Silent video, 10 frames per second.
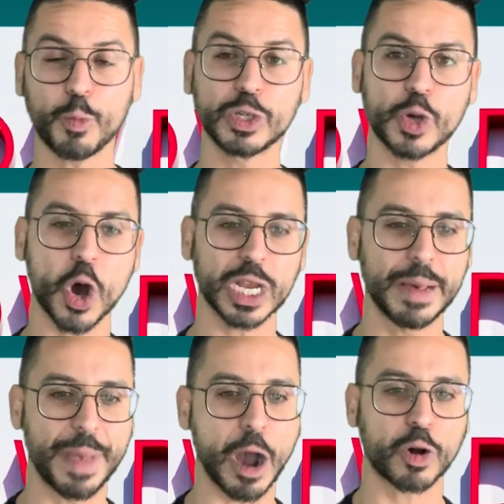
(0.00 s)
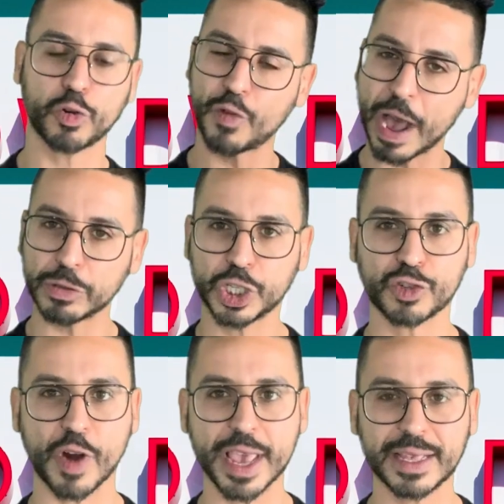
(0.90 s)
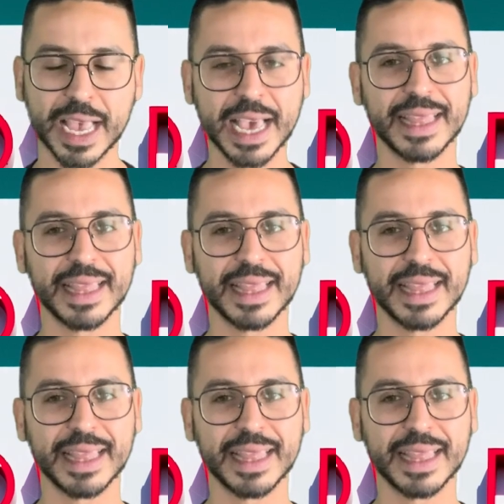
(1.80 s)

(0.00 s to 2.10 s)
we're talking about CrowdStrike.